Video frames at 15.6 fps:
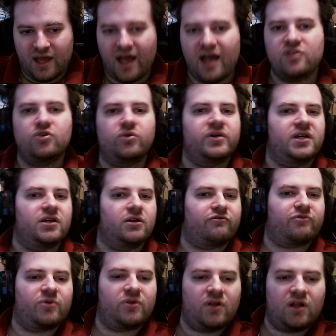And you'll hear
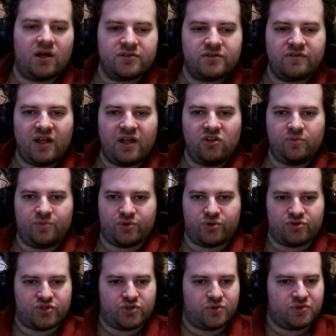from a lot of
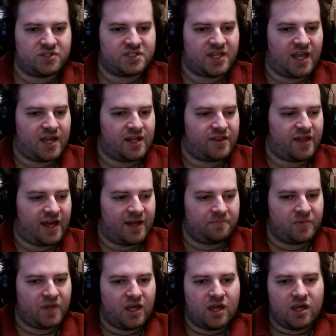developers who say
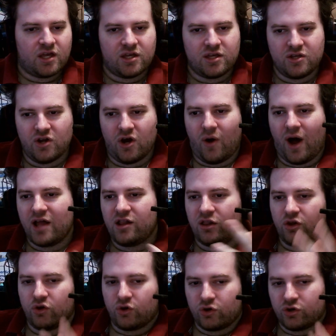that, you know, I
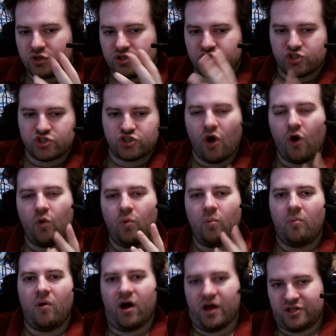learned so
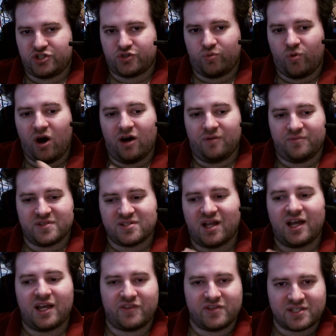much while I'm
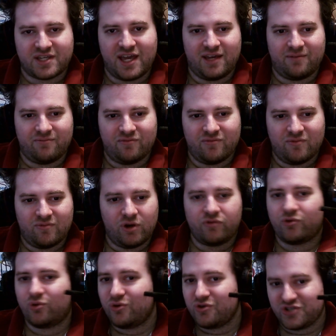designing this game. Well,
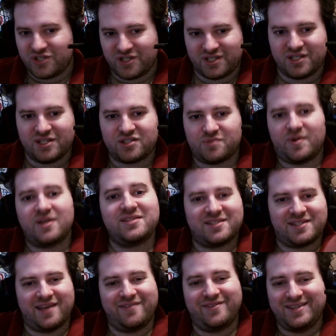of course you did. You spent
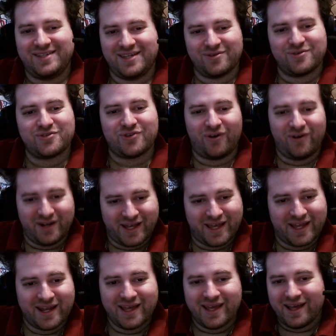7 years on
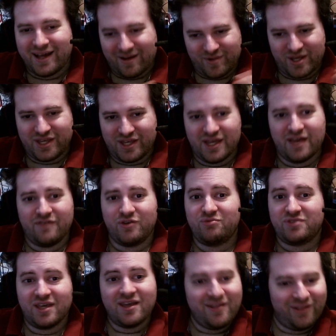it. I mean, if you
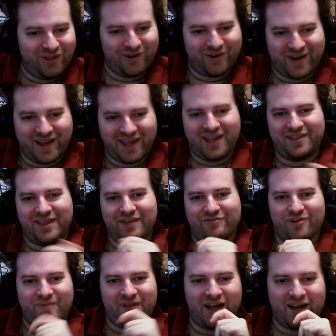didn't learn anything
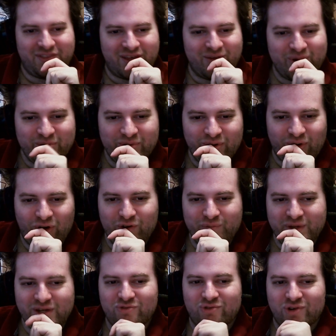from that, I think we would all
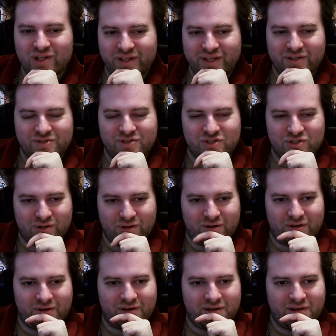be really
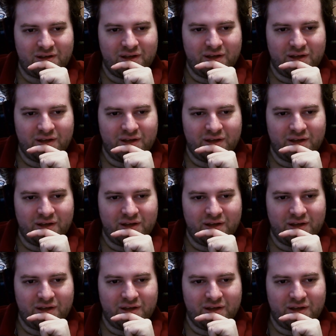concerned.